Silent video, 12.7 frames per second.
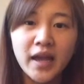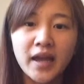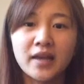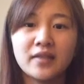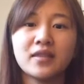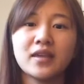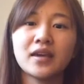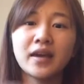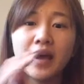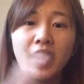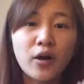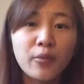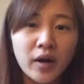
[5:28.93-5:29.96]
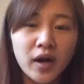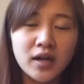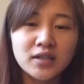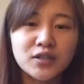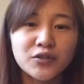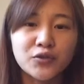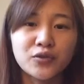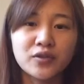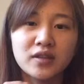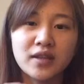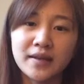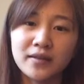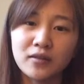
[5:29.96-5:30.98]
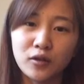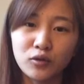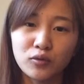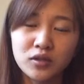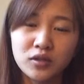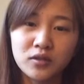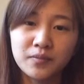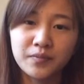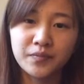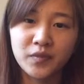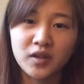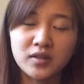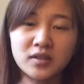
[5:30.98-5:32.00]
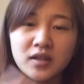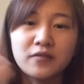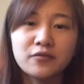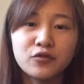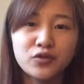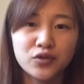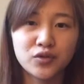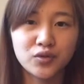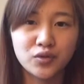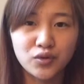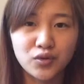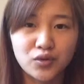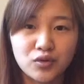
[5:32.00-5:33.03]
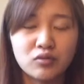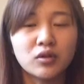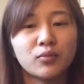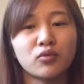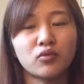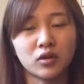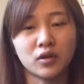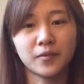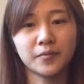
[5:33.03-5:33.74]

And they can help us to send those stuff to the poor.